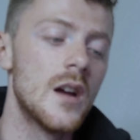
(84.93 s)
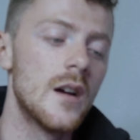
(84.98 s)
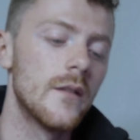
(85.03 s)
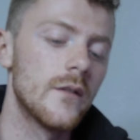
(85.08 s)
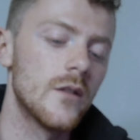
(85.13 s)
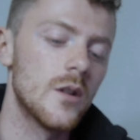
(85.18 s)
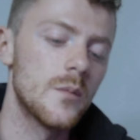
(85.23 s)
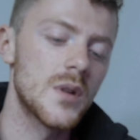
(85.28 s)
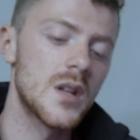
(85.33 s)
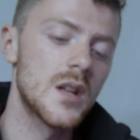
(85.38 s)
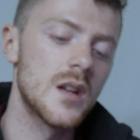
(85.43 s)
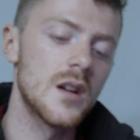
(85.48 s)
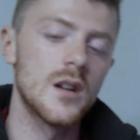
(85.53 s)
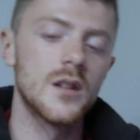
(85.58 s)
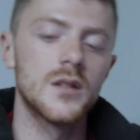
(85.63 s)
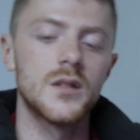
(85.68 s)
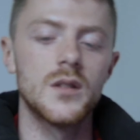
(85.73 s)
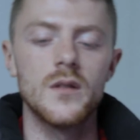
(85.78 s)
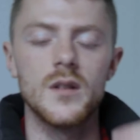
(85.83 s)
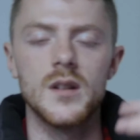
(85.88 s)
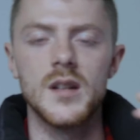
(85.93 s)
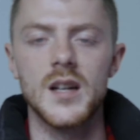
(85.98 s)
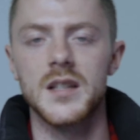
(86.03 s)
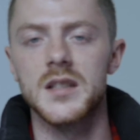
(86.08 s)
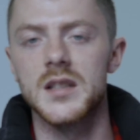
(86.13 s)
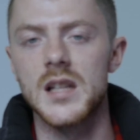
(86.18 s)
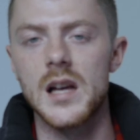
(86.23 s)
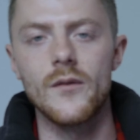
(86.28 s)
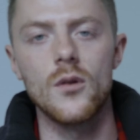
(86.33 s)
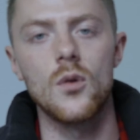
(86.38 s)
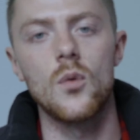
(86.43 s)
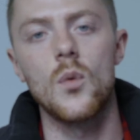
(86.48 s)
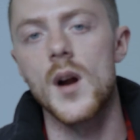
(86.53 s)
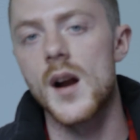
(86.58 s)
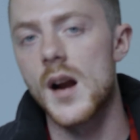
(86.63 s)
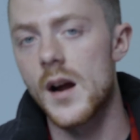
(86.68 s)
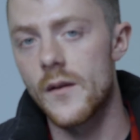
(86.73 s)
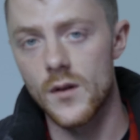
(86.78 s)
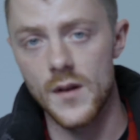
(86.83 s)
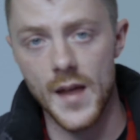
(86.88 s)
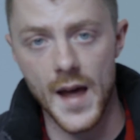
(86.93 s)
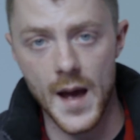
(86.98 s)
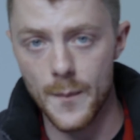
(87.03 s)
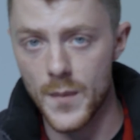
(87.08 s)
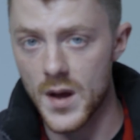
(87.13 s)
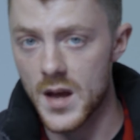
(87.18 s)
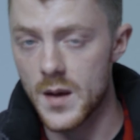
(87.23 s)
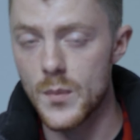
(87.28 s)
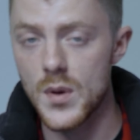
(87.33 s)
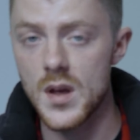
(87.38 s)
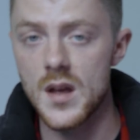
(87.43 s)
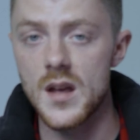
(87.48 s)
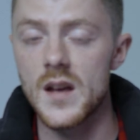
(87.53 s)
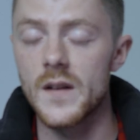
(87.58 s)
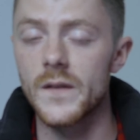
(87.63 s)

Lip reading: from here to the next level, wherever that may be.